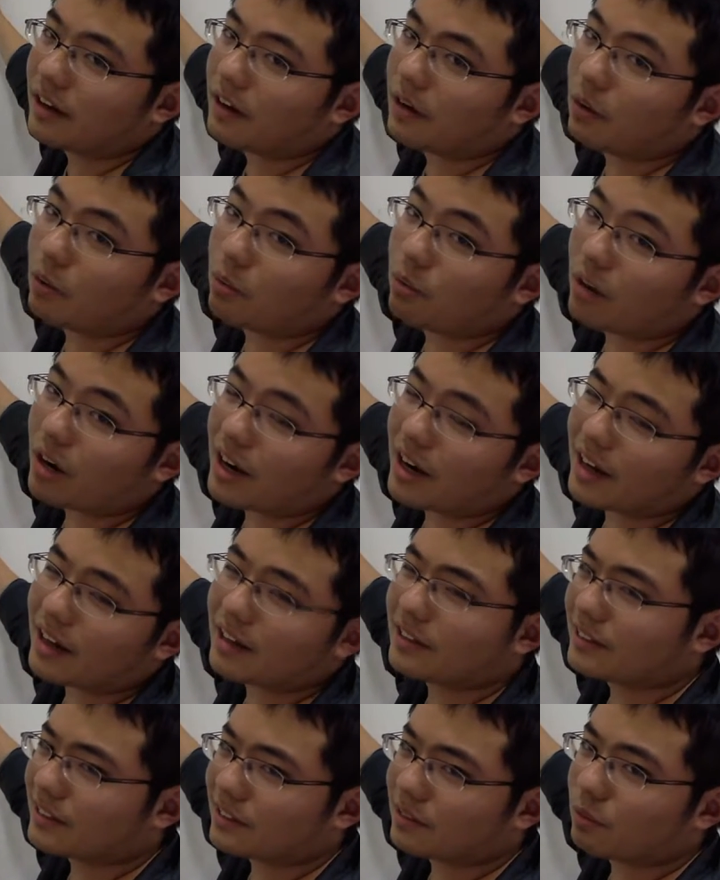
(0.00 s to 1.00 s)

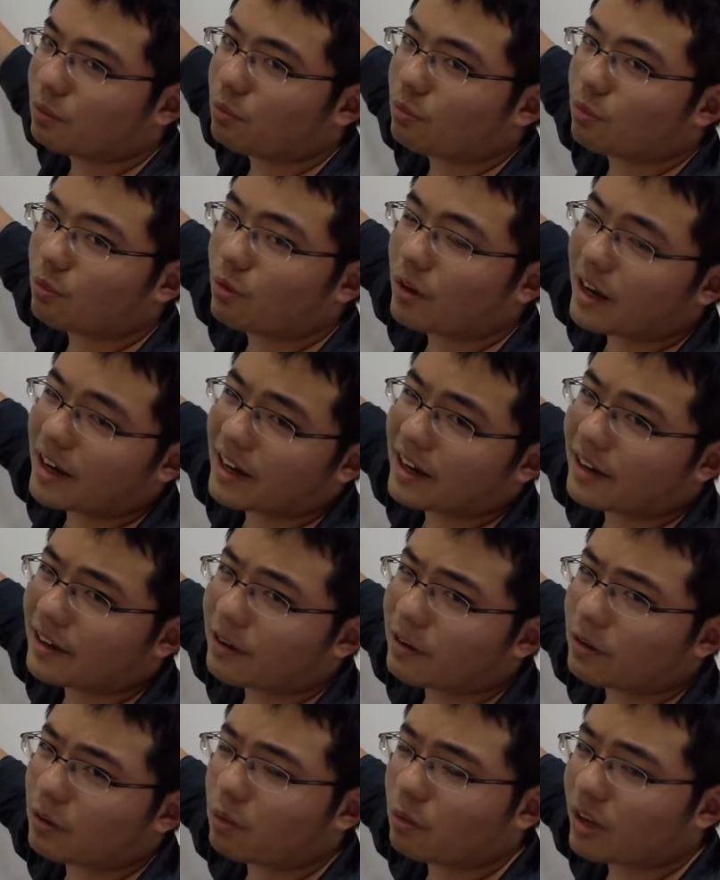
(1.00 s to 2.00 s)
y
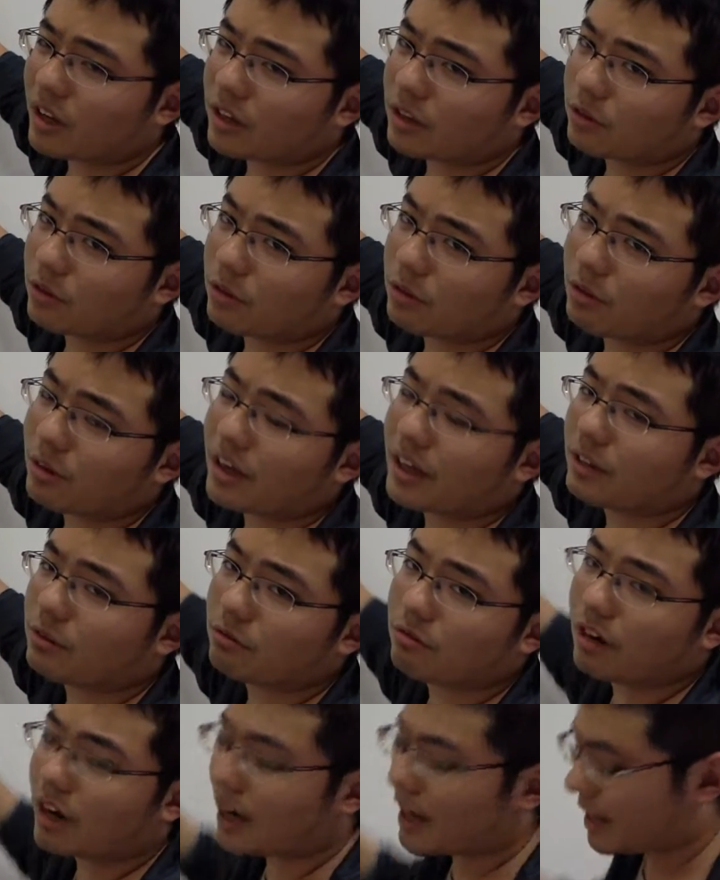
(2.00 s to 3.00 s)
1 over y
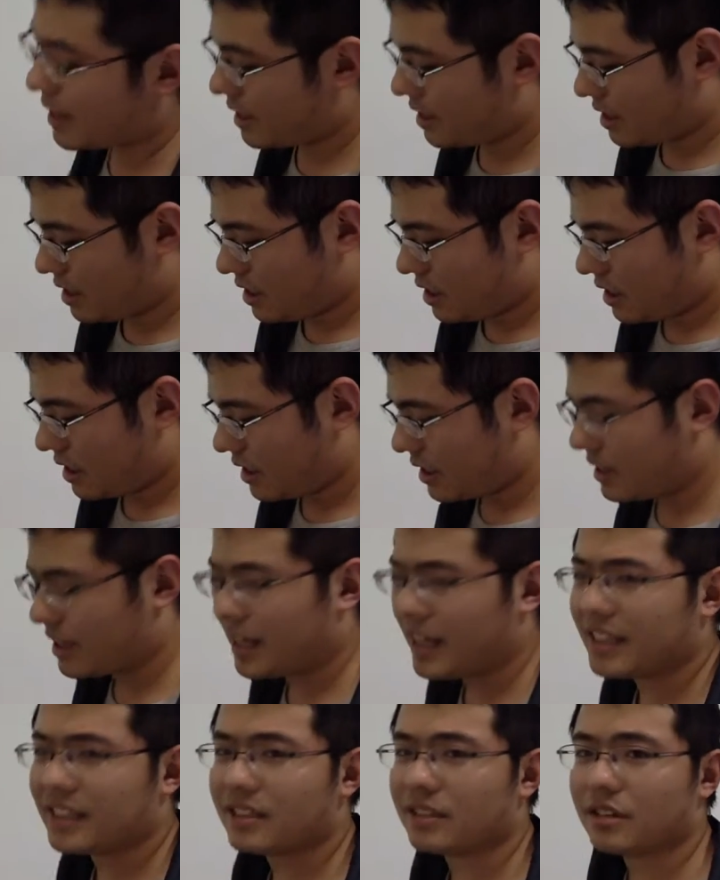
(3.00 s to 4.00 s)
and y,
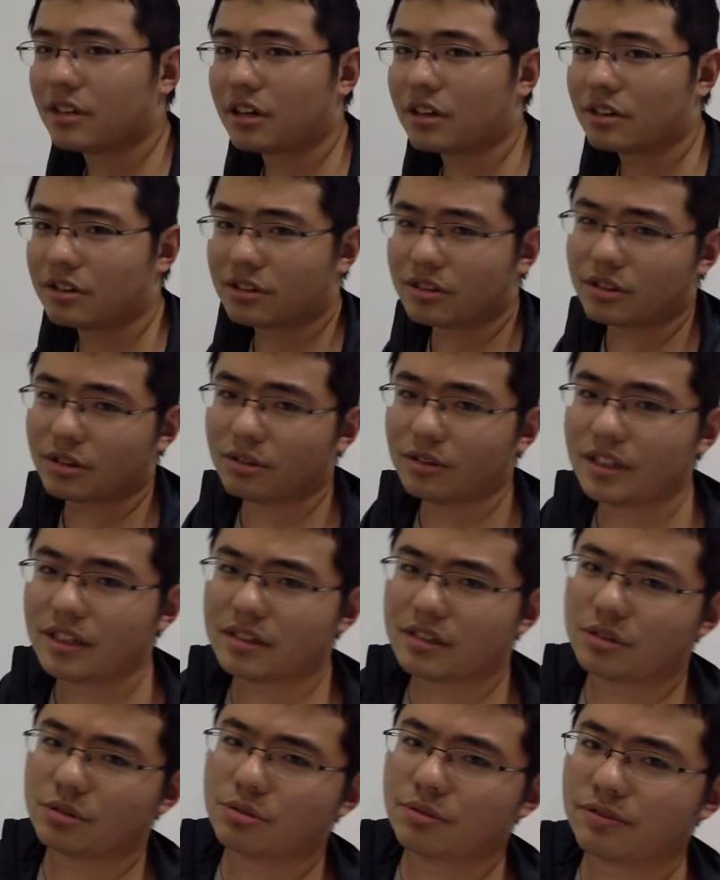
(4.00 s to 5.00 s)
it's not so
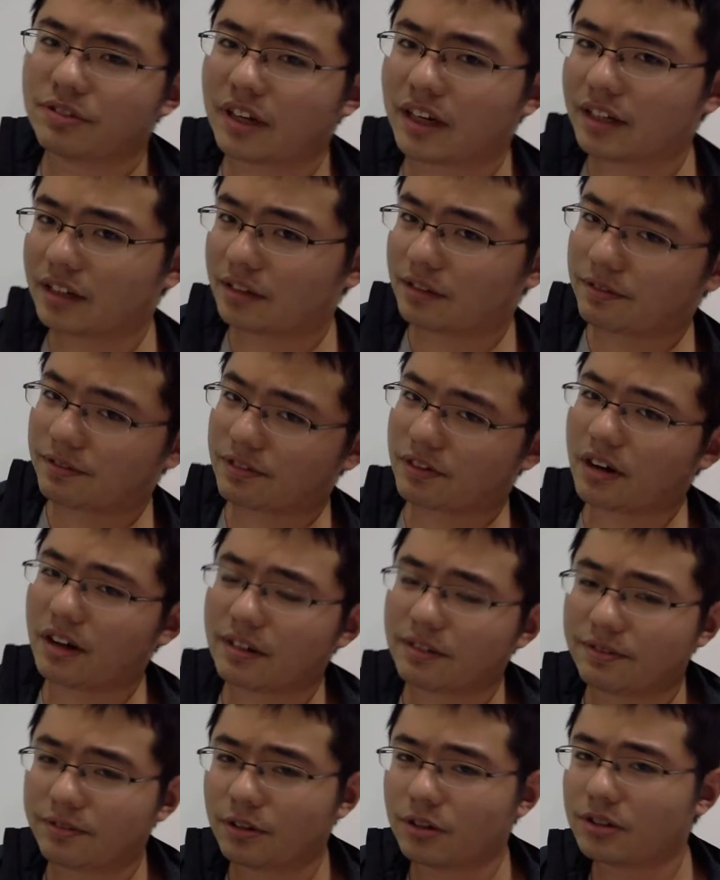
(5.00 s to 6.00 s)
easy to find
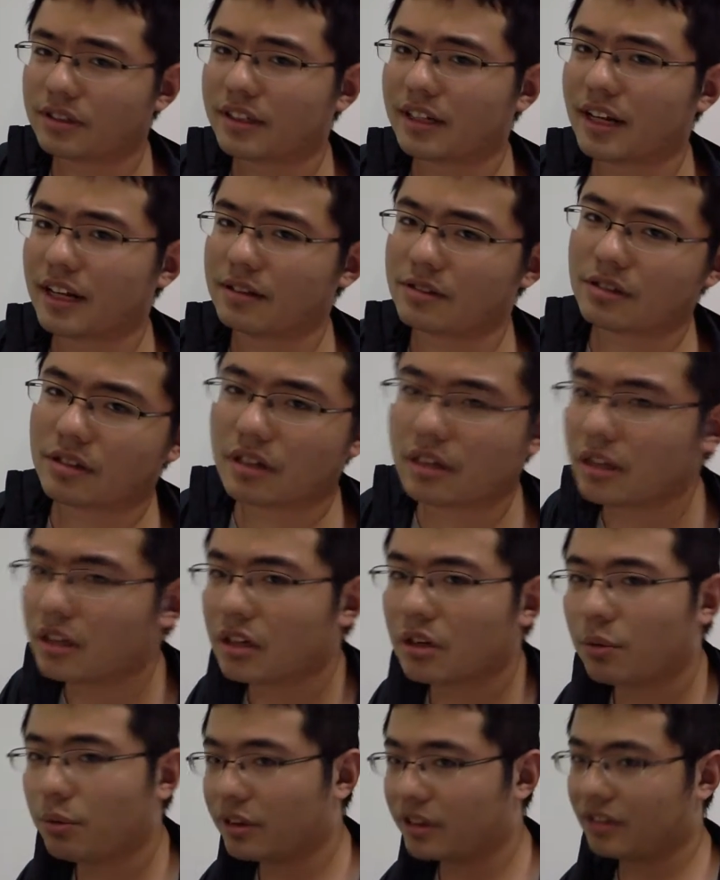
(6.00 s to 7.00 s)
at first glance.
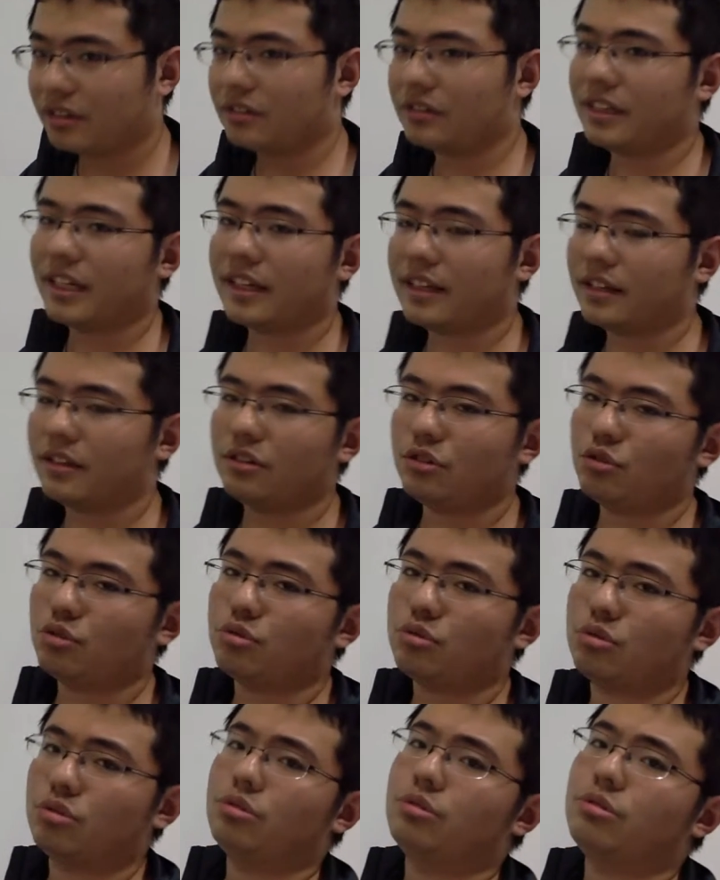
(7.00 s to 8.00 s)
We're gonna take it into